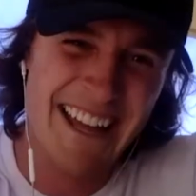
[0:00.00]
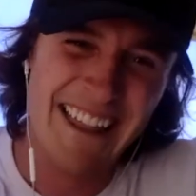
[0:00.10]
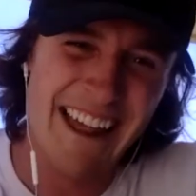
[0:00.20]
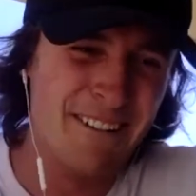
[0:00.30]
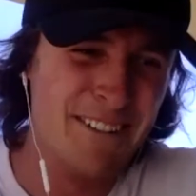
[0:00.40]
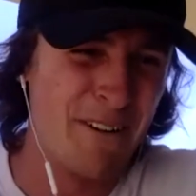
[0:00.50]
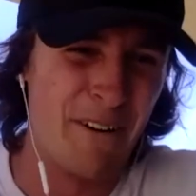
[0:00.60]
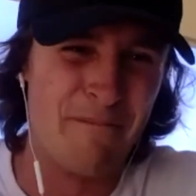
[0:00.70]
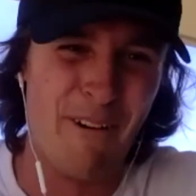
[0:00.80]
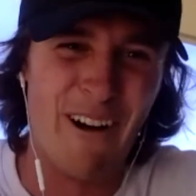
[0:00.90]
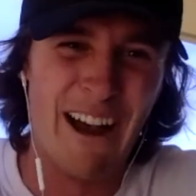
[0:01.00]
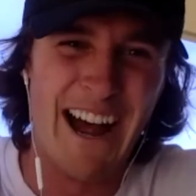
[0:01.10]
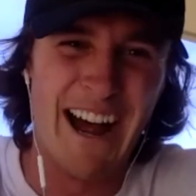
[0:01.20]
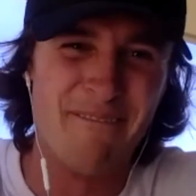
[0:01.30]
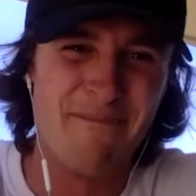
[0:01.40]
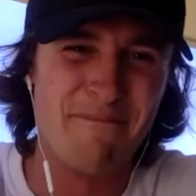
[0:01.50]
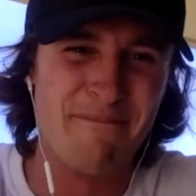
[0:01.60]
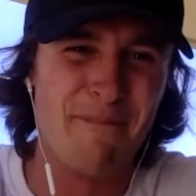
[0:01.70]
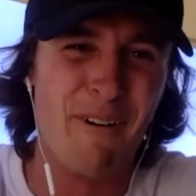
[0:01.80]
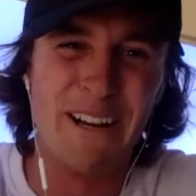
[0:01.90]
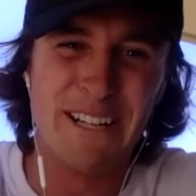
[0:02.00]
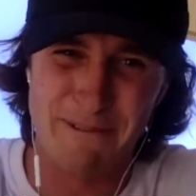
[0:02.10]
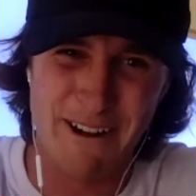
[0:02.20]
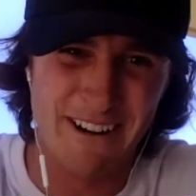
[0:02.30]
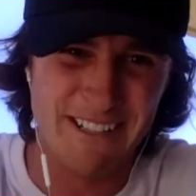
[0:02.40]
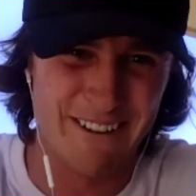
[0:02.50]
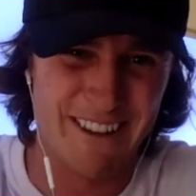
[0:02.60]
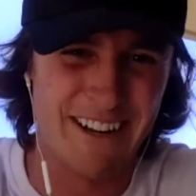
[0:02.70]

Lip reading: was kind of my experience with it,